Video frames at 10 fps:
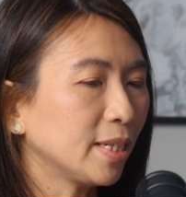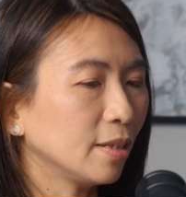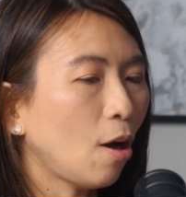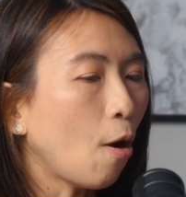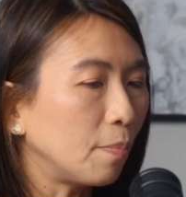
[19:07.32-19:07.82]

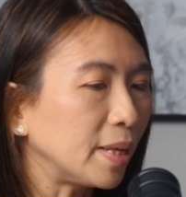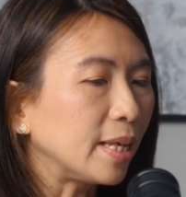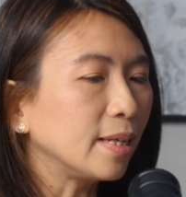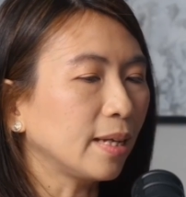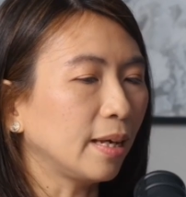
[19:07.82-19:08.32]

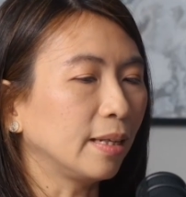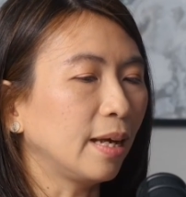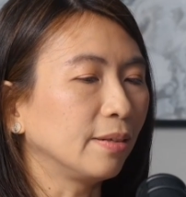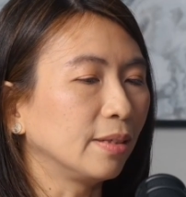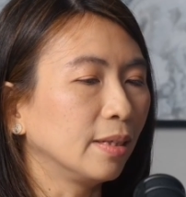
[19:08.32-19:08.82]
hobbies
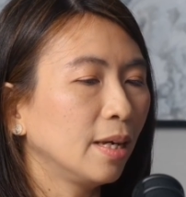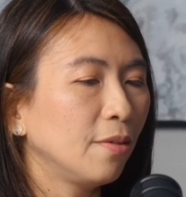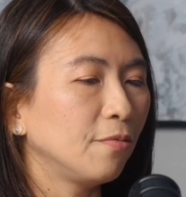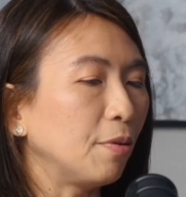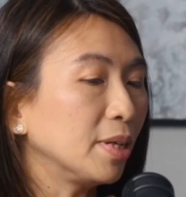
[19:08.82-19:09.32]
and
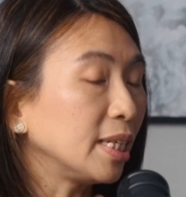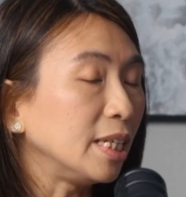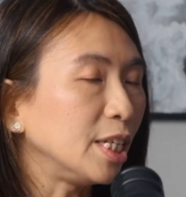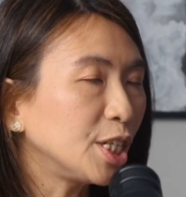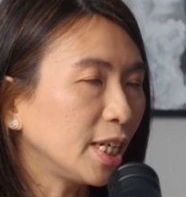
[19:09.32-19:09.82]
various
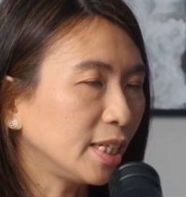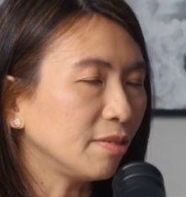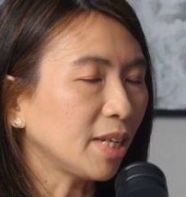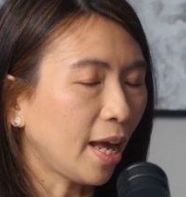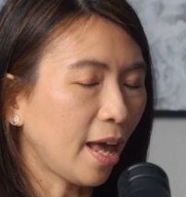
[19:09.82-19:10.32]

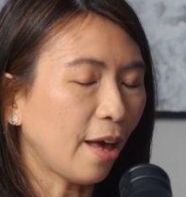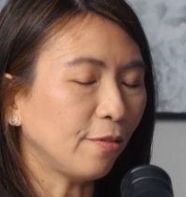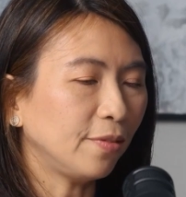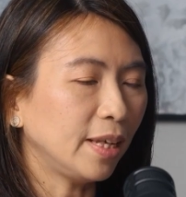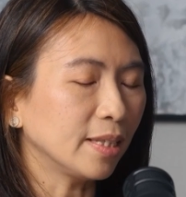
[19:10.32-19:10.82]
initiatives I have,
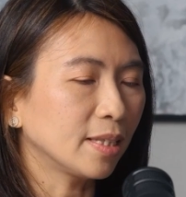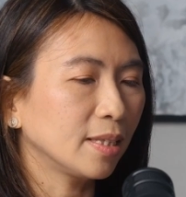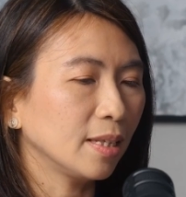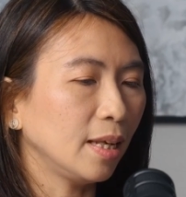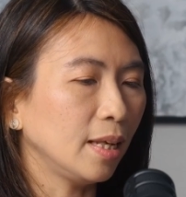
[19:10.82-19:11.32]
it's
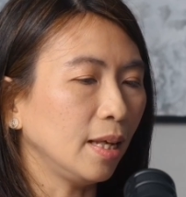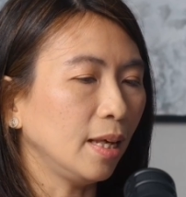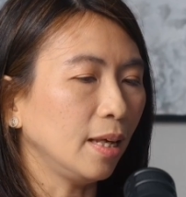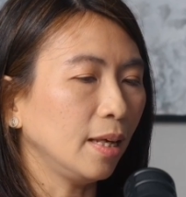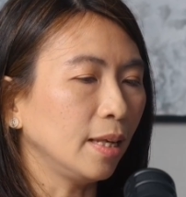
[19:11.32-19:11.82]

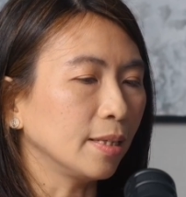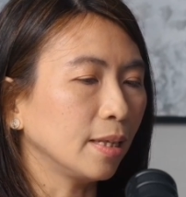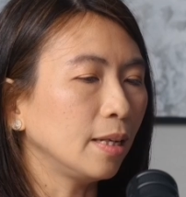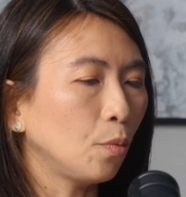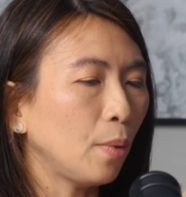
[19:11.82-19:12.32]

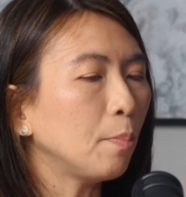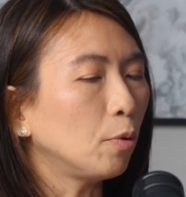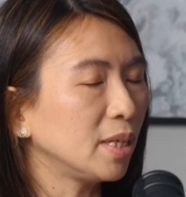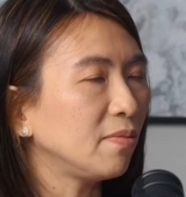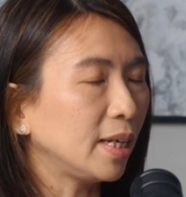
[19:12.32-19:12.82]
in a way
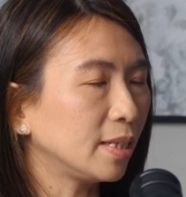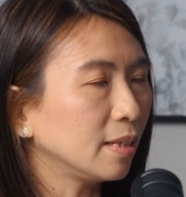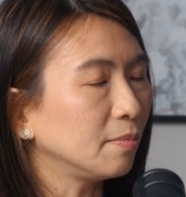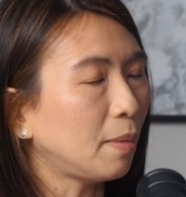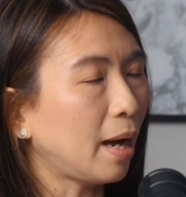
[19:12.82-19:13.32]

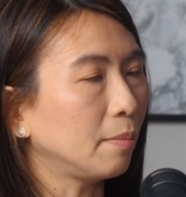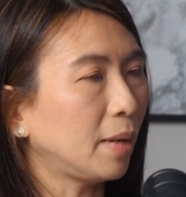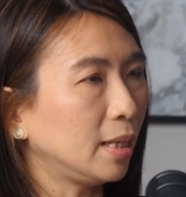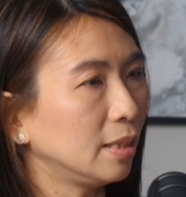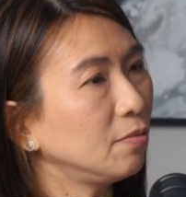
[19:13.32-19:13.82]
motivated by
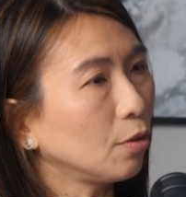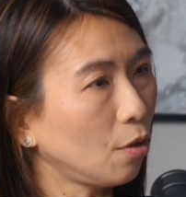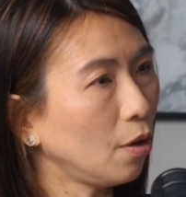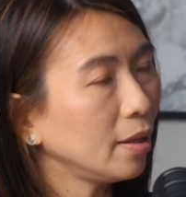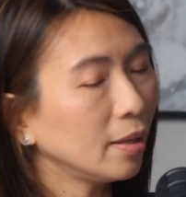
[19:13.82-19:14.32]
my love for
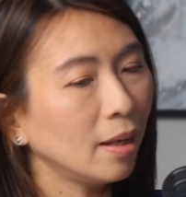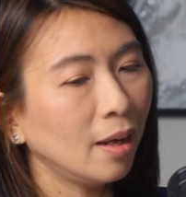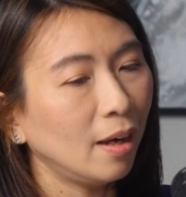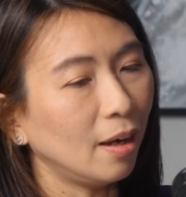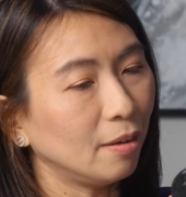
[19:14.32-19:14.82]
God,
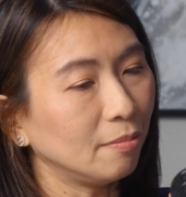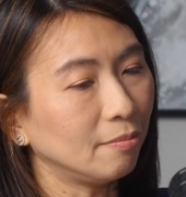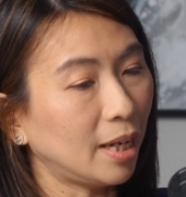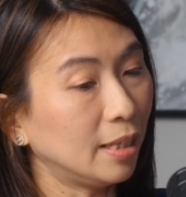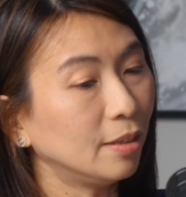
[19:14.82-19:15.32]

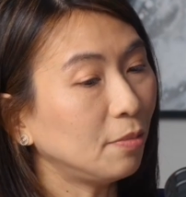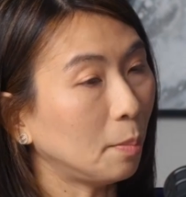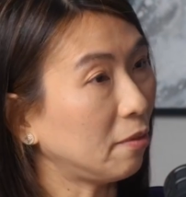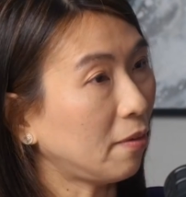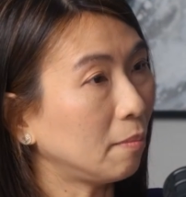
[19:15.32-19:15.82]
my love for
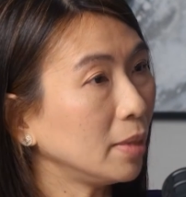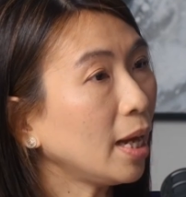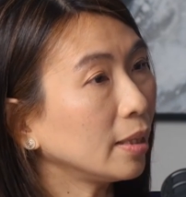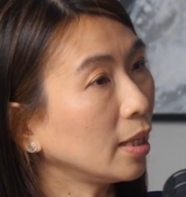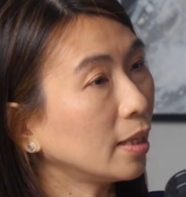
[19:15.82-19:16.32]
my family.
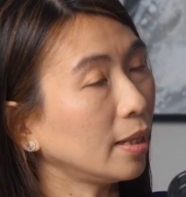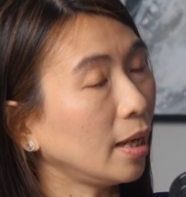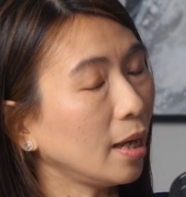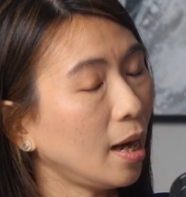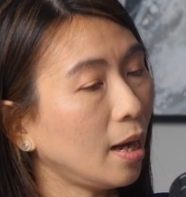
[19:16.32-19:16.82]
I think
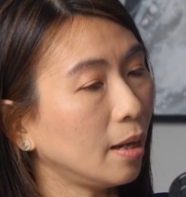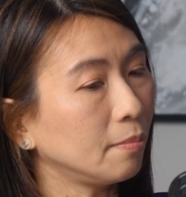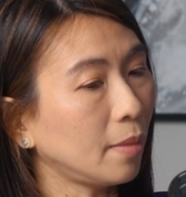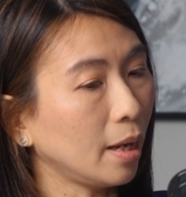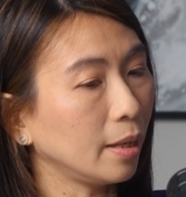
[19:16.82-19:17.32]
they are
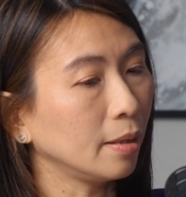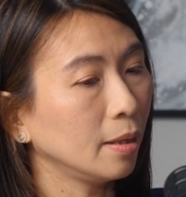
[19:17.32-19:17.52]
my